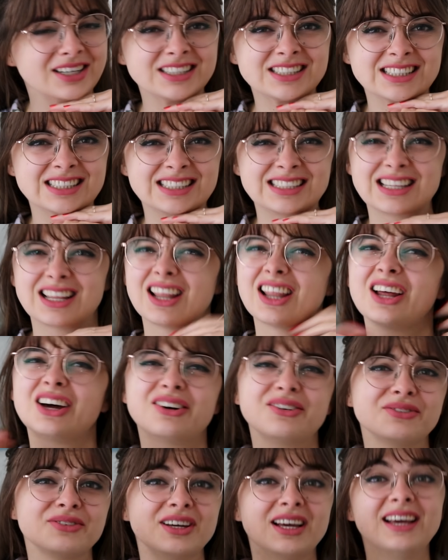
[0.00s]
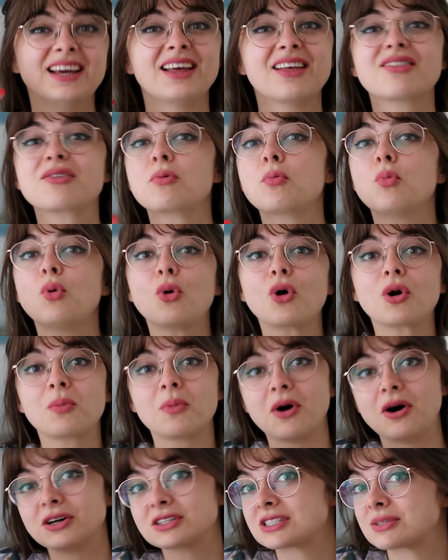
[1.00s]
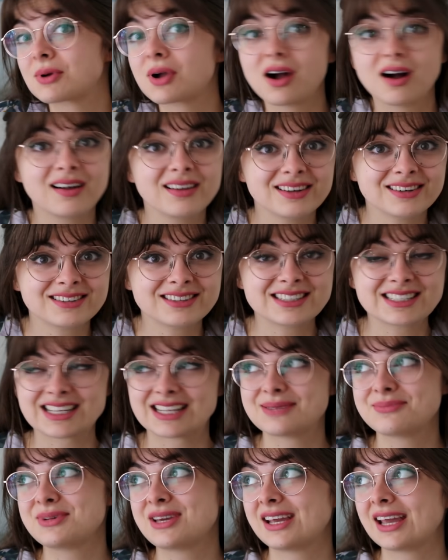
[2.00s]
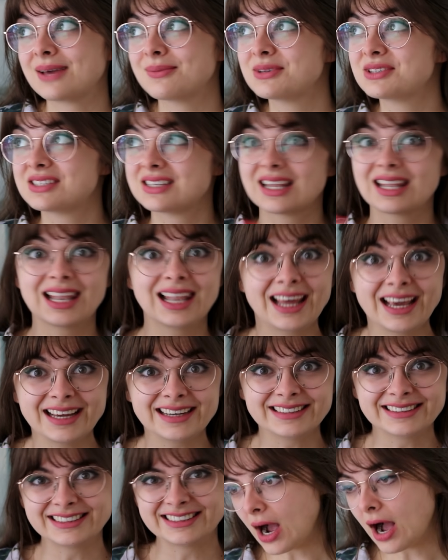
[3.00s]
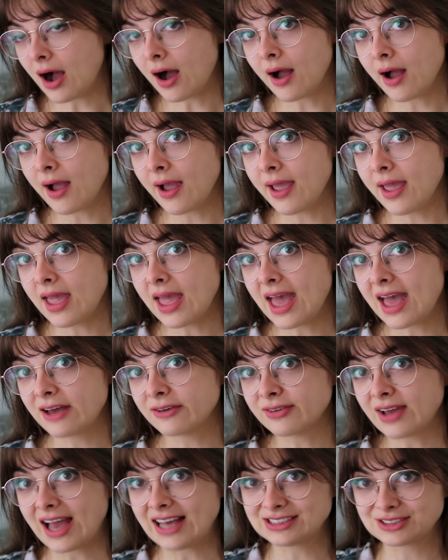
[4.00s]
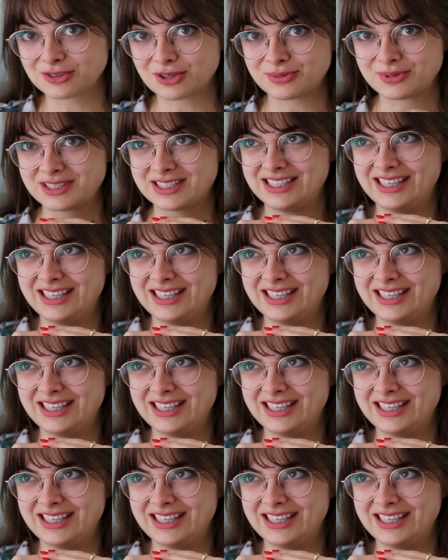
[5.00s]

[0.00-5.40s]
I just love the warm autumn colors and being able to layer. I have asked Robert